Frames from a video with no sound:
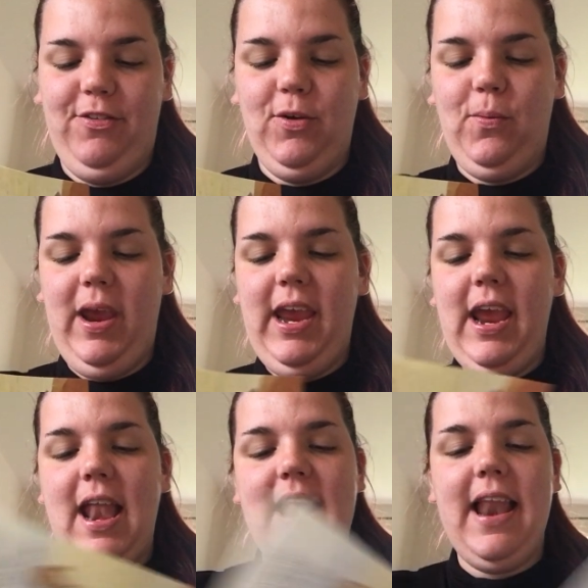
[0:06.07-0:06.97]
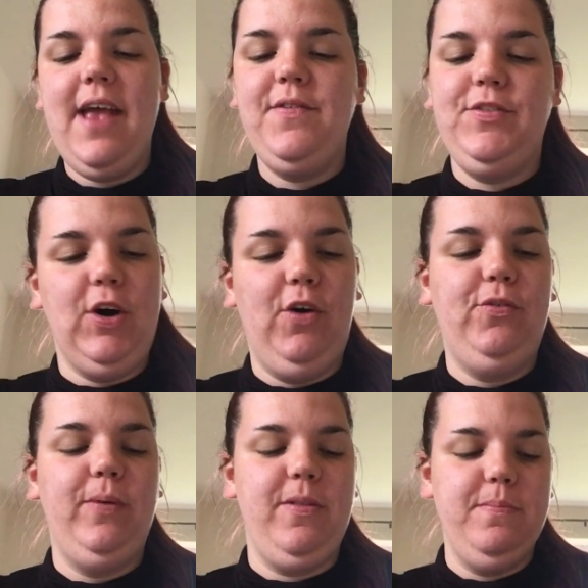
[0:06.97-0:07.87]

So we left off with